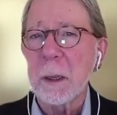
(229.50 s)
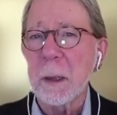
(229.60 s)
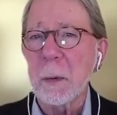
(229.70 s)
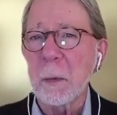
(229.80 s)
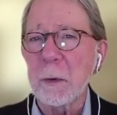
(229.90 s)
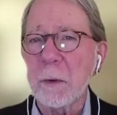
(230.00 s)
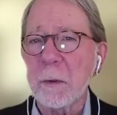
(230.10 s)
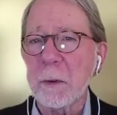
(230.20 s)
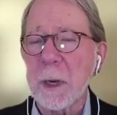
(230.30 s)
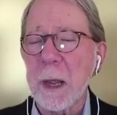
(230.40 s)
which
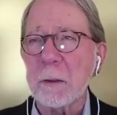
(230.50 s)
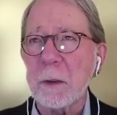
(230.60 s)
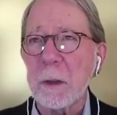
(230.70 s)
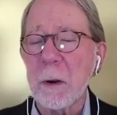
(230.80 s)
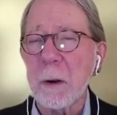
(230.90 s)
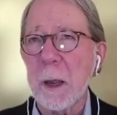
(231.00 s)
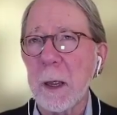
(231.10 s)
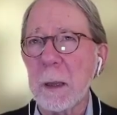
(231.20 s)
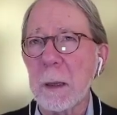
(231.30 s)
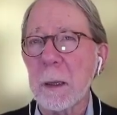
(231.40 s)
is an
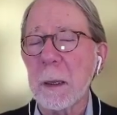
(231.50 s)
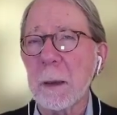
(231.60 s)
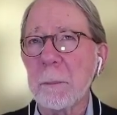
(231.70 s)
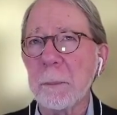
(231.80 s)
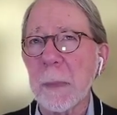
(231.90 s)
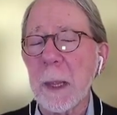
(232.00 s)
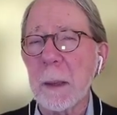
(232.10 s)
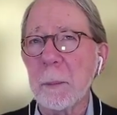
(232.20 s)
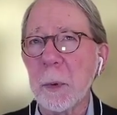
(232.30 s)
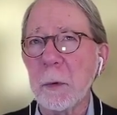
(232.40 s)
SNRI
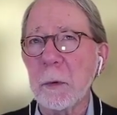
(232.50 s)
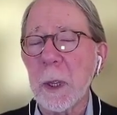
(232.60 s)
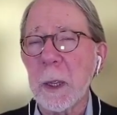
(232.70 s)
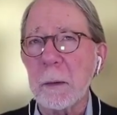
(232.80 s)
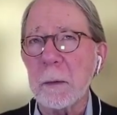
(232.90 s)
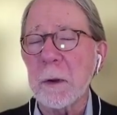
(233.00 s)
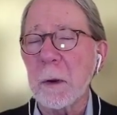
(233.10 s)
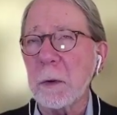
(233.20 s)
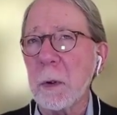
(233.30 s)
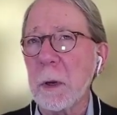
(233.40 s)

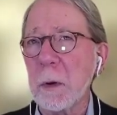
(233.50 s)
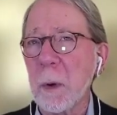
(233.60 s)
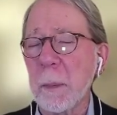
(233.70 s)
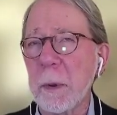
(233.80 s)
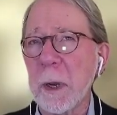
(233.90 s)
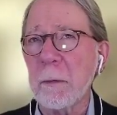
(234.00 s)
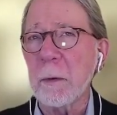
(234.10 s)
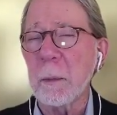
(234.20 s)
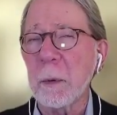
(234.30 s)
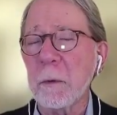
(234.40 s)
serotonin
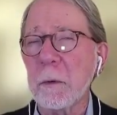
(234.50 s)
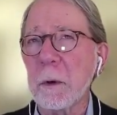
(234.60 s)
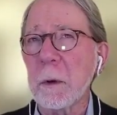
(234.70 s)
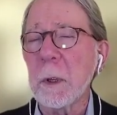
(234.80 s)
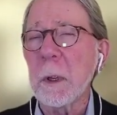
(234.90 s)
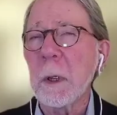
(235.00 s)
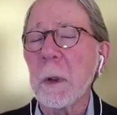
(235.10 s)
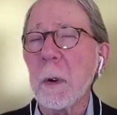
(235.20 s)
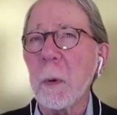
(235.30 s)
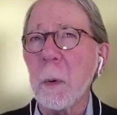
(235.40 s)
norepinephrine booster,
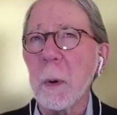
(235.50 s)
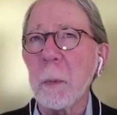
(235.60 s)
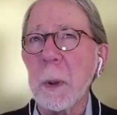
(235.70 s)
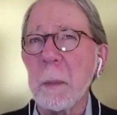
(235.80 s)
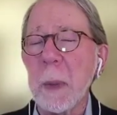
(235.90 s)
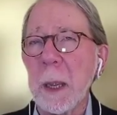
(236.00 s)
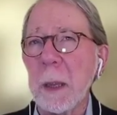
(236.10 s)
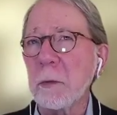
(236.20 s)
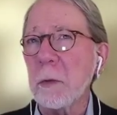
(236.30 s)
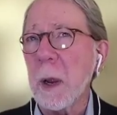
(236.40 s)
or we
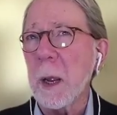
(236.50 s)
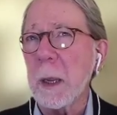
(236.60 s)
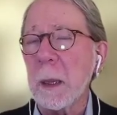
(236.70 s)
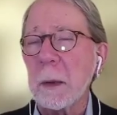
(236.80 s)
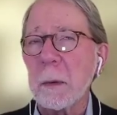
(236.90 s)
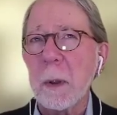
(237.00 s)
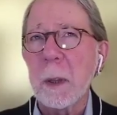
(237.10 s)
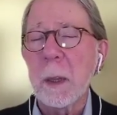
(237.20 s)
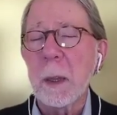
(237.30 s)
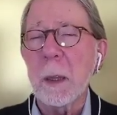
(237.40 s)
may try
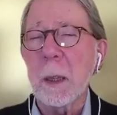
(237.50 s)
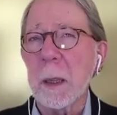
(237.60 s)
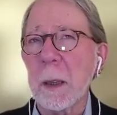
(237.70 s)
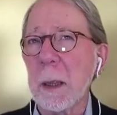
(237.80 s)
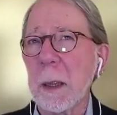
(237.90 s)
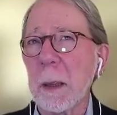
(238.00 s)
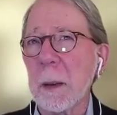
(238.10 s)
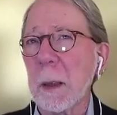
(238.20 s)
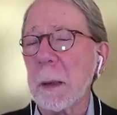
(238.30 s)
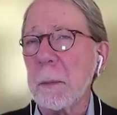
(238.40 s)

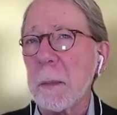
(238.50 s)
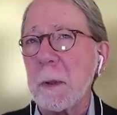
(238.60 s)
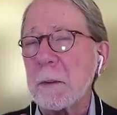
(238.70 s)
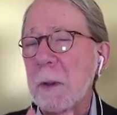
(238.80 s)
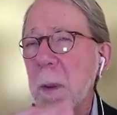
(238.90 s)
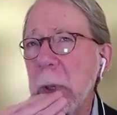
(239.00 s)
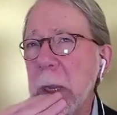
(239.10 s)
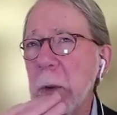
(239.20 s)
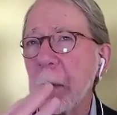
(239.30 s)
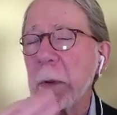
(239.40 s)
the sublingual